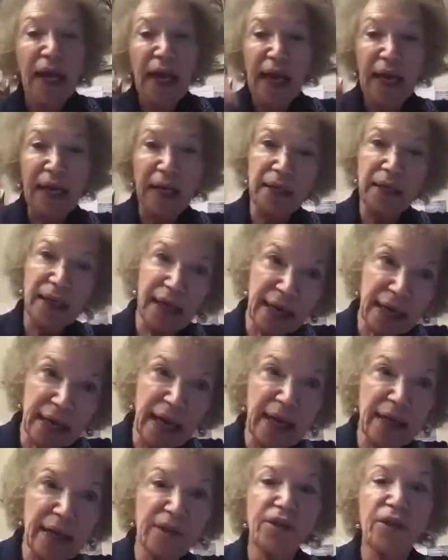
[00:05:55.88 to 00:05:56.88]
Head and neck
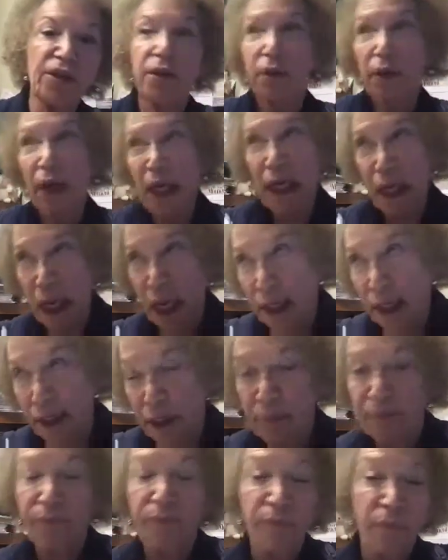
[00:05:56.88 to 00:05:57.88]
cancer, he died,
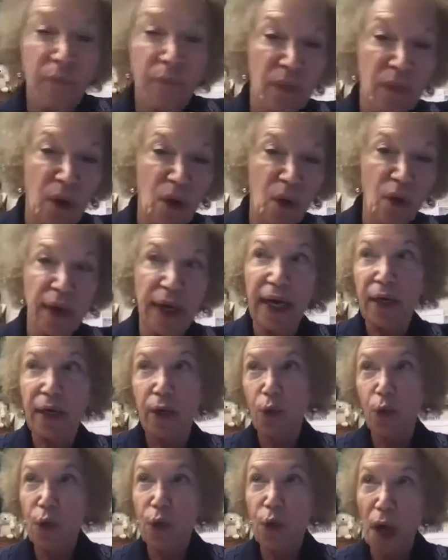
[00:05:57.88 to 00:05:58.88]
or he had
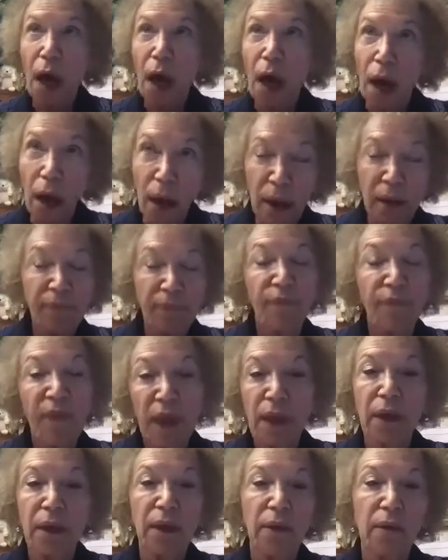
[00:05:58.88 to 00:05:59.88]
no tongue.
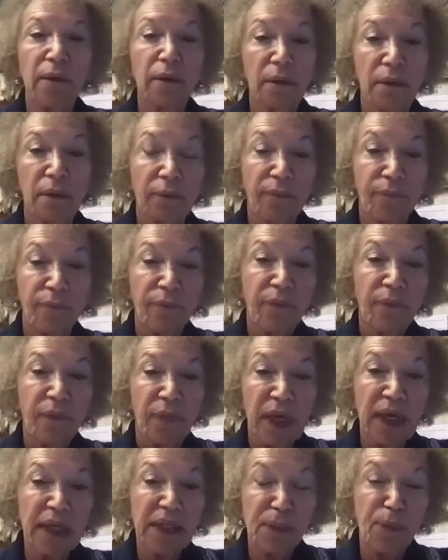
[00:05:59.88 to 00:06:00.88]
And
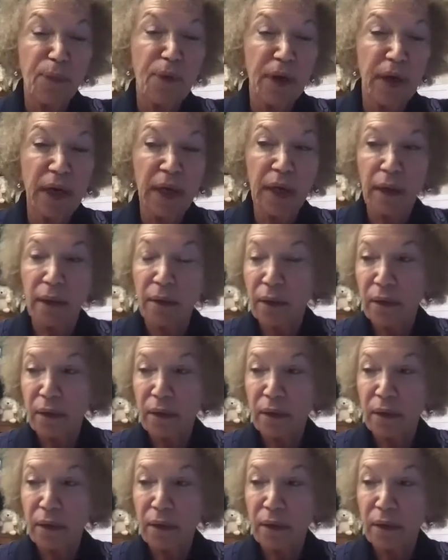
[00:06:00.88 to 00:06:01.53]
that's pretty